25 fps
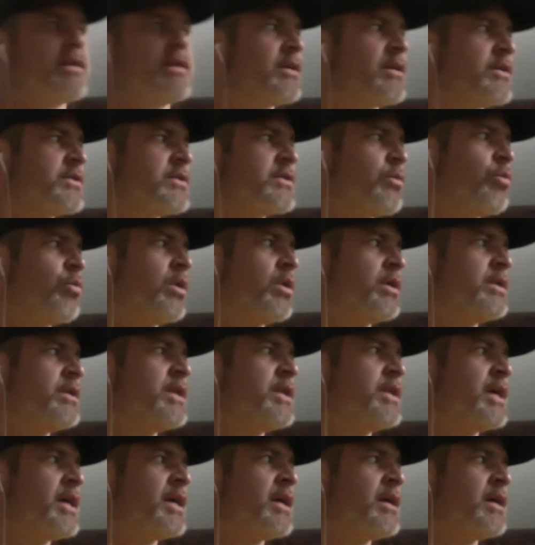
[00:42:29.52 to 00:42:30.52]
there's a one hmm.
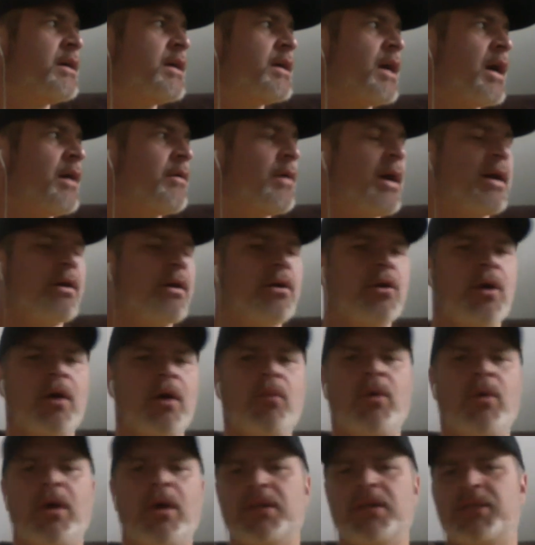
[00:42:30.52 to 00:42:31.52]
day i, I don't know i
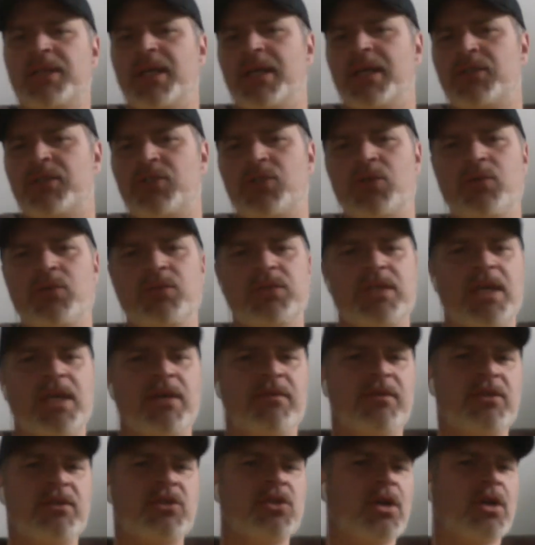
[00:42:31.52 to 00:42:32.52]
want to say it's june
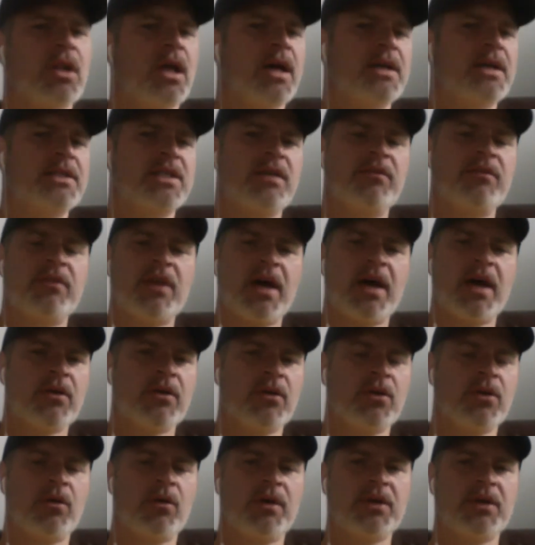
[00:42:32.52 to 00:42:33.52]
7th july 7th i
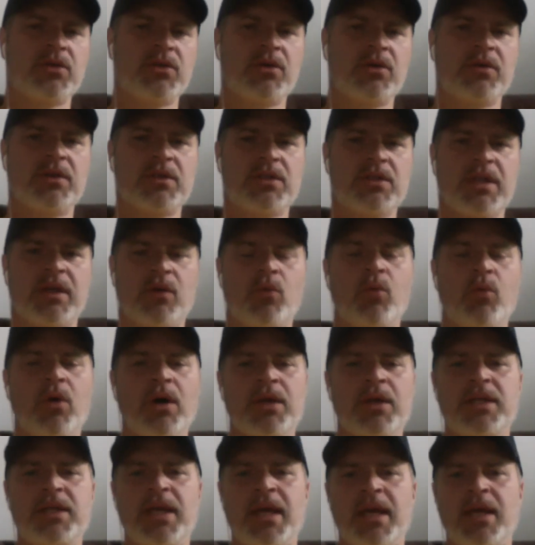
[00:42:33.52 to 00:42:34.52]
don't know i saw this like
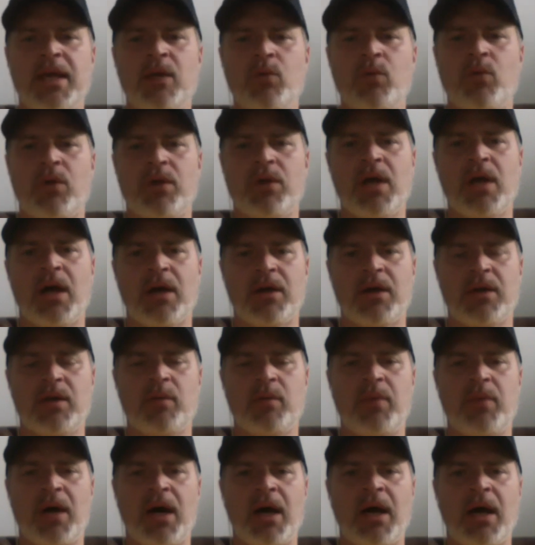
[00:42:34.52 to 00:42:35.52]
one day we're not going
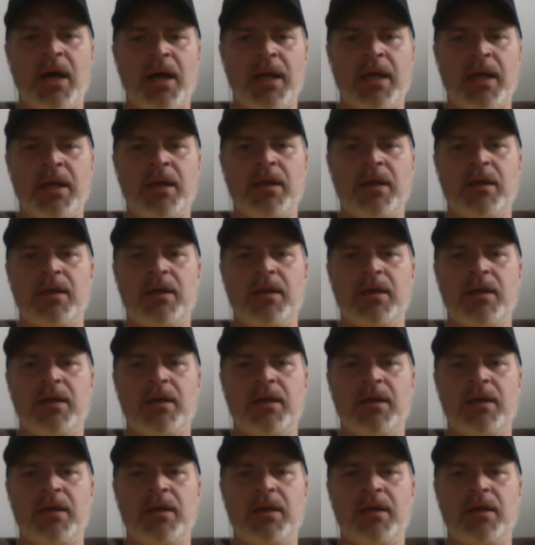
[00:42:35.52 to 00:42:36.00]
to buy